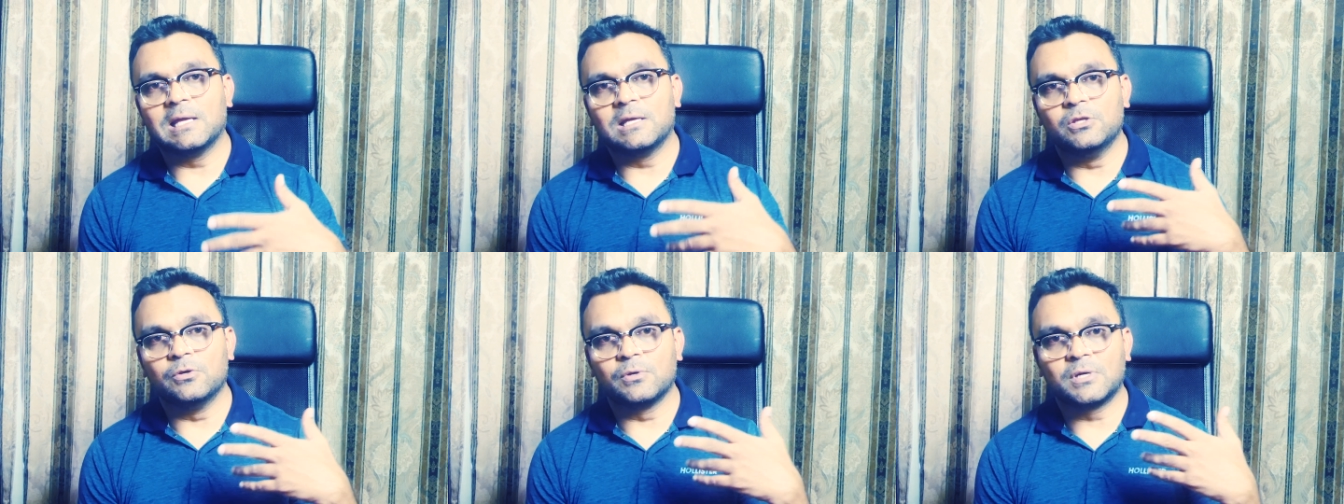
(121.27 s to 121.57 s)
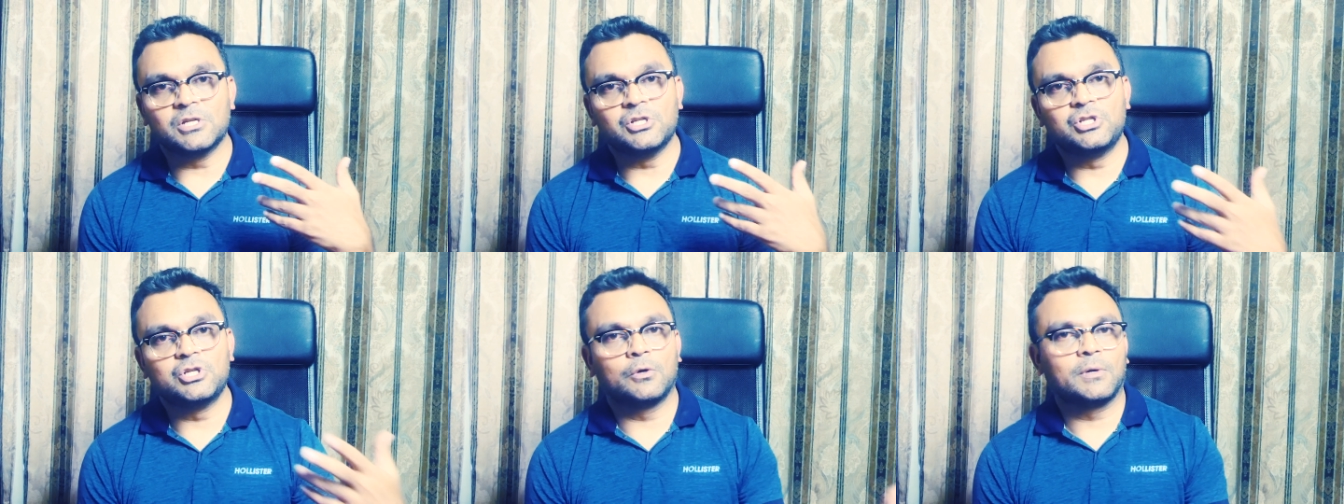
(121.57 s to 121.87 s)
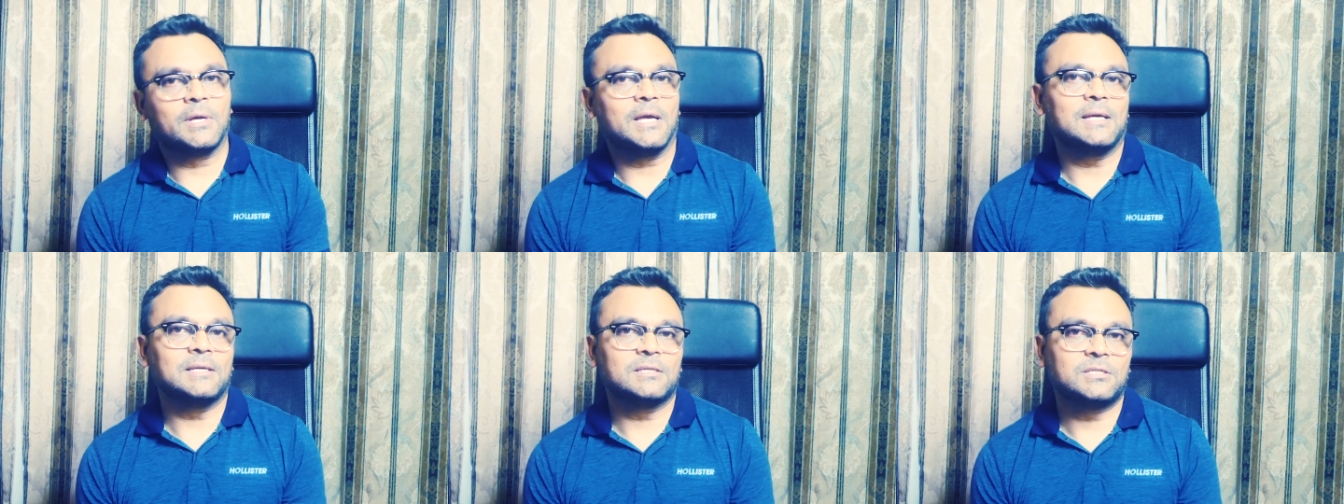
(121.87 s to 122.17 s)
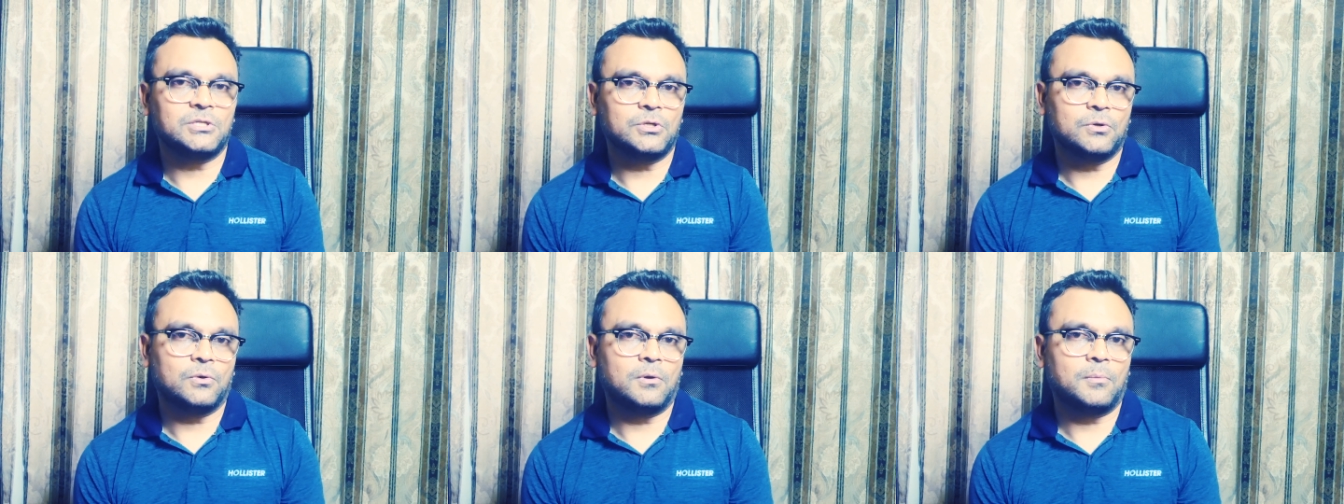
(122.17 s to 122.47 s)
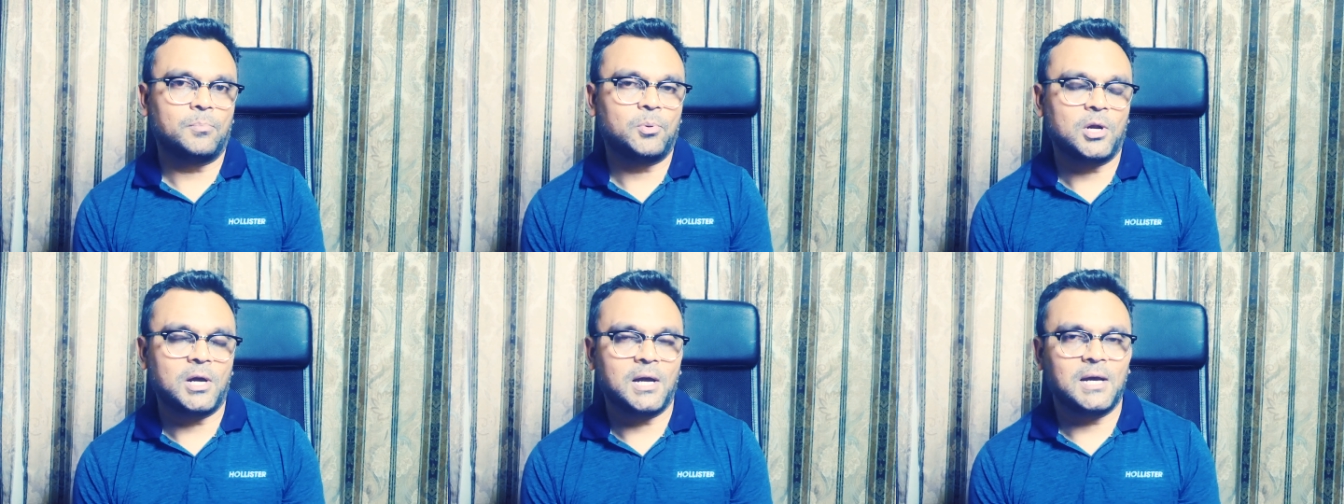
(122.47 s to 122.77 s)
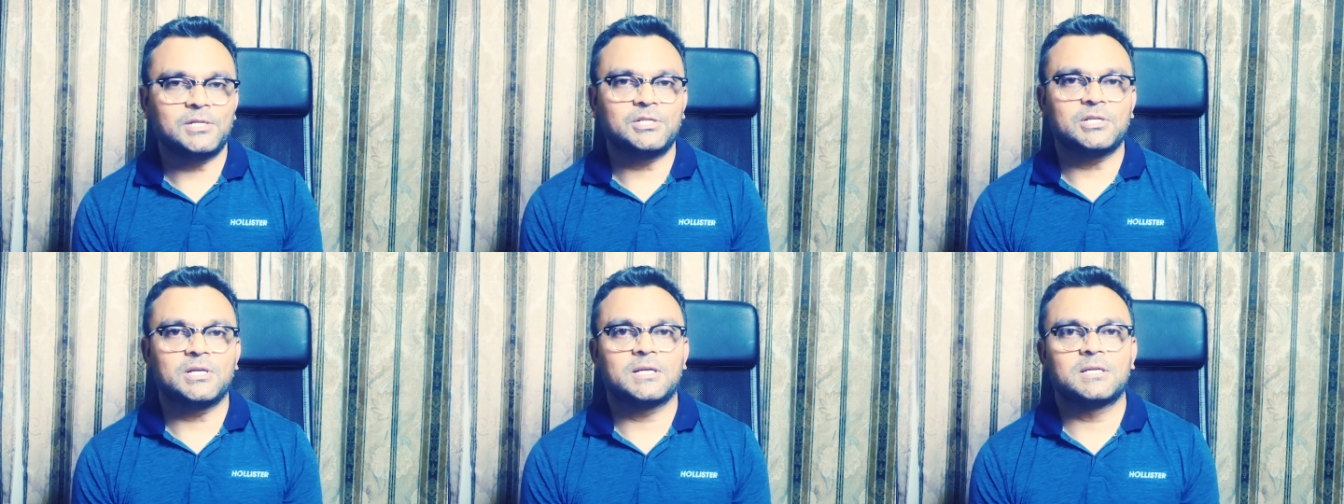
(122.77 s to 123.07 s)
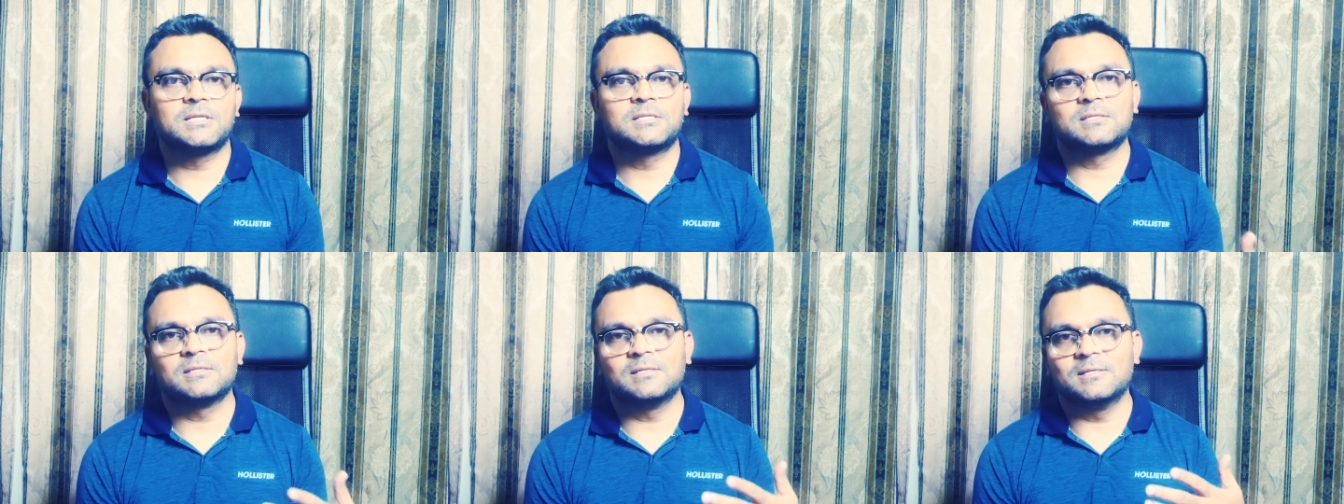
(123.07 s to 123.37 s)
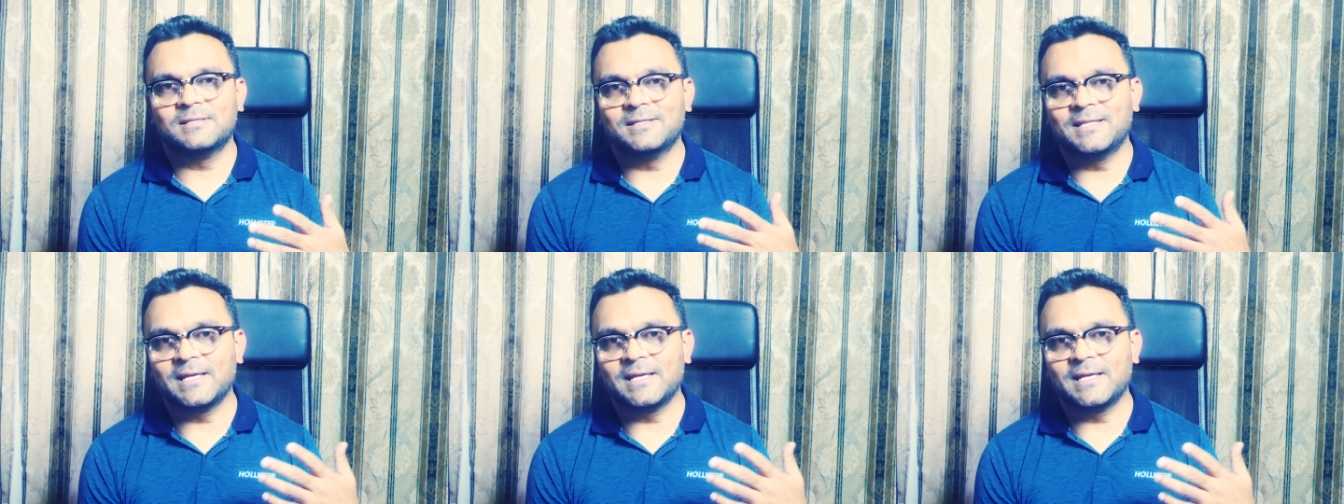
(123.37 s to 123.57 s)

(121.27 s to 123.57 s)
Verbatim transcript: you can showcase your projects.